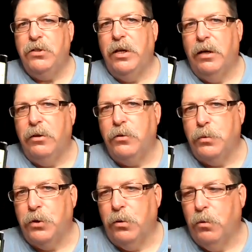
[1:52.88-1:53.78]
wanted to see how
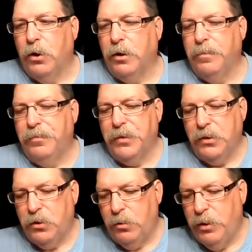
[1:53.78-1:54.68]
this was going to work.
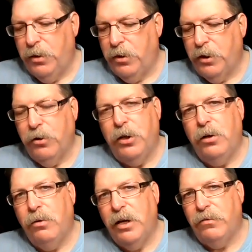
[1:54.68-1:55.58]
This is a little bit
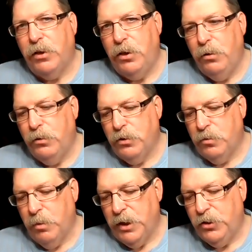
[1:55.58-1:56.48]
thicker. You don't have to
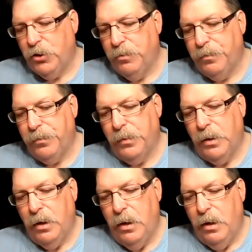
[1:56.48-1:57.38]
use as much.
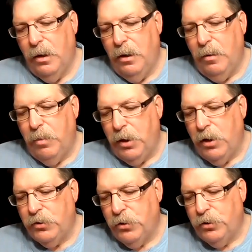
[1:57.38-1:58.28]

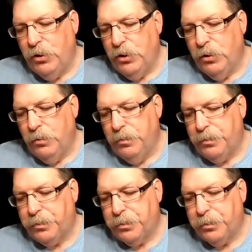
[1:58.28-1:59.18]
But also
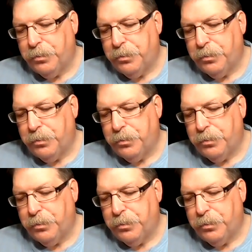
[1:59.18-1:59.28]
too,